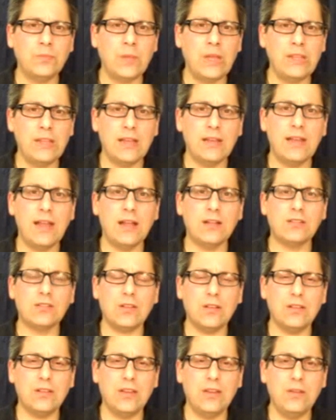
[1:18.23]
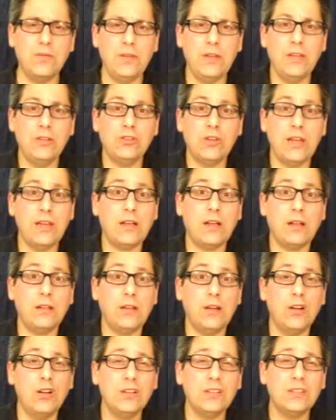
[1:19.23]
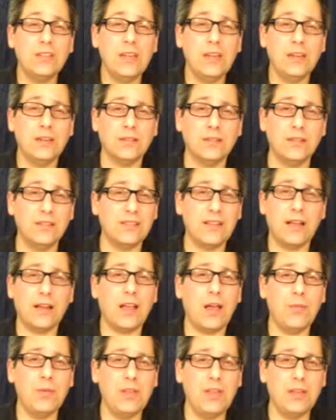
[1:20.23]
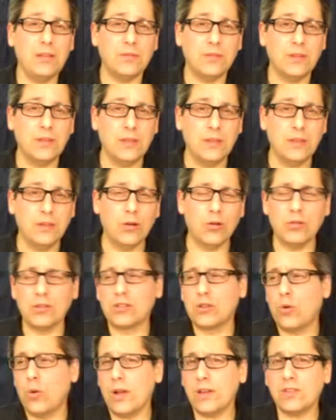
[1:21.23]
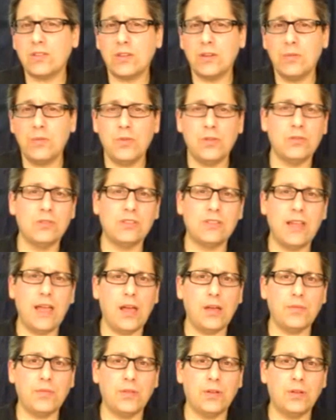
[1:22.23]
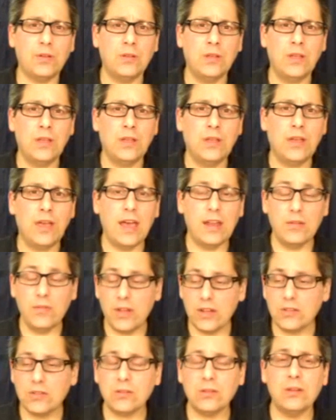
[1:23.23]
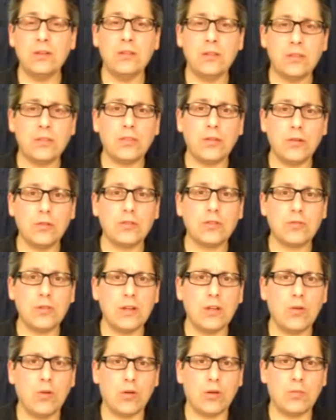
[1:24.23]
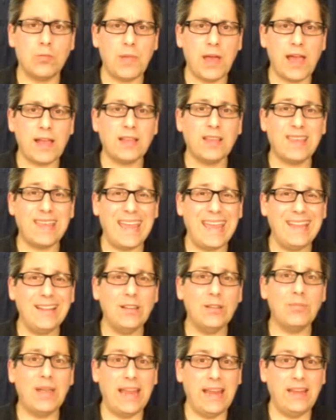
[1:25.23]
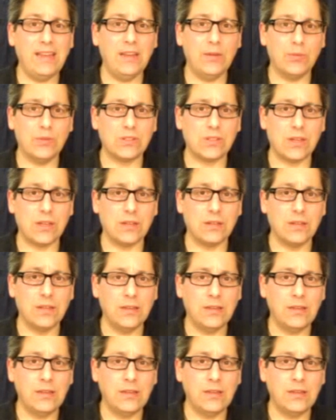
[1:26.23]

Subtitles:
And they announced on TV, Jay Cutler hurt his knee. He's not coming in. Or he's questionable, or he's doubtful. And eventually the third-string quarterback, Caleb Haney, was in.